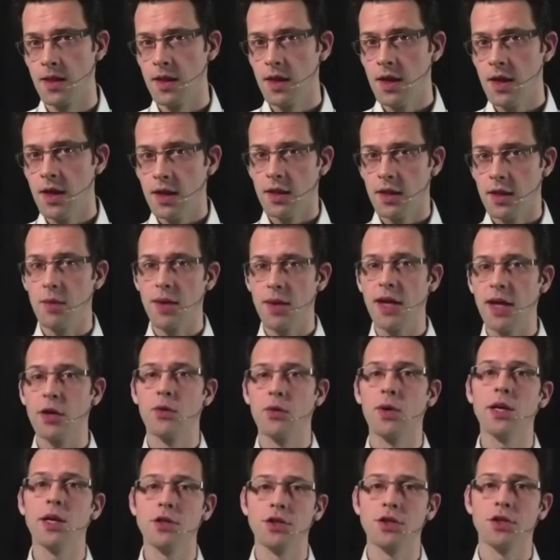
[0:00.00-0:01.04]
Now my
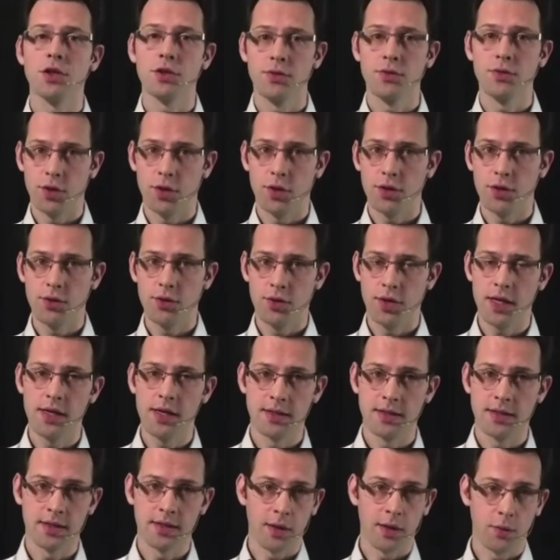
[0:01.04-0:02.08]
question for you is,
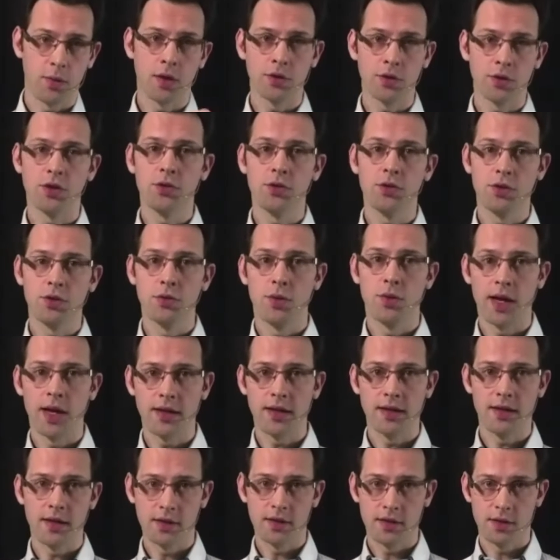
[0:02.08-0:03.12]
and I want you to write
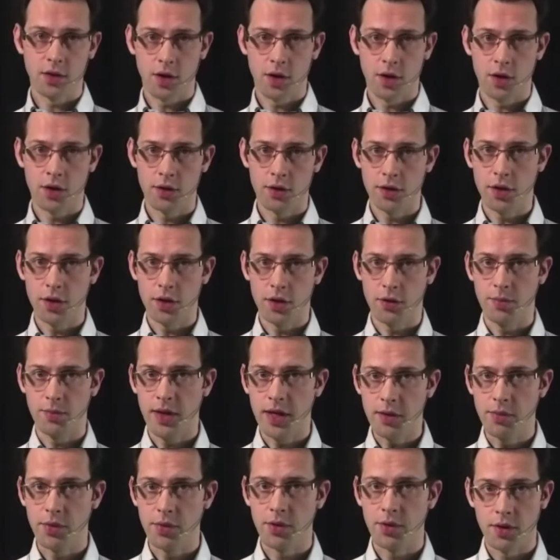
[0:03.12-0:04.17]
the answer on your
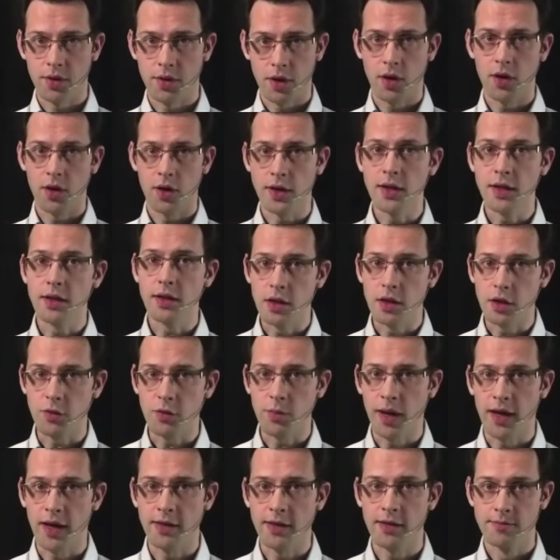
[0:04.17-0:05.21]
paper or in
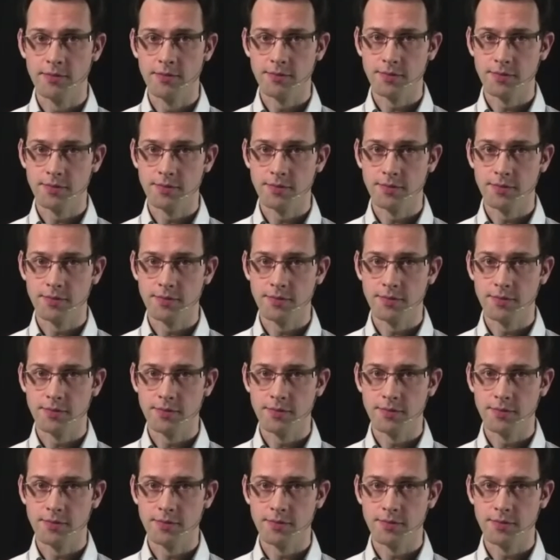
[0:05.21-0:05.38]
Notepad.